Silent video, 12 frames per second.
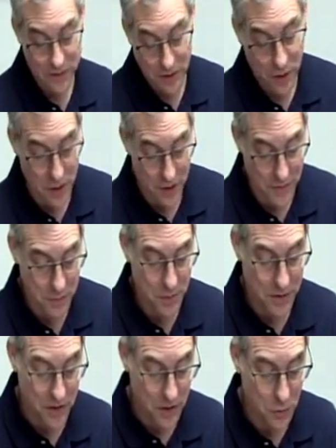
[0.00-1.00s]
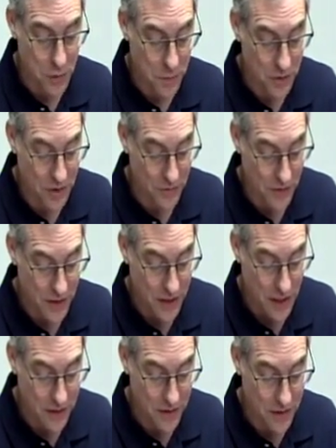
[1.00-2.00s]
all of it, but this one
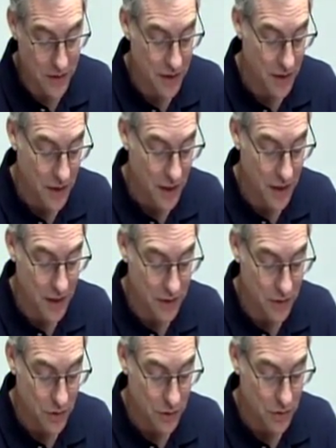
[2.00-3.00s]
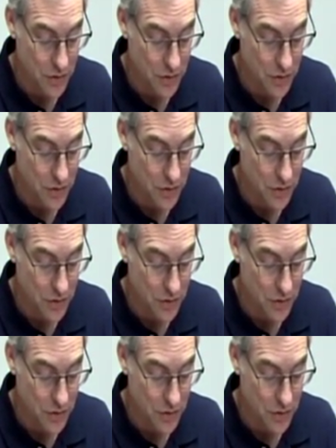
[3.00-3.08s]
specifically, and and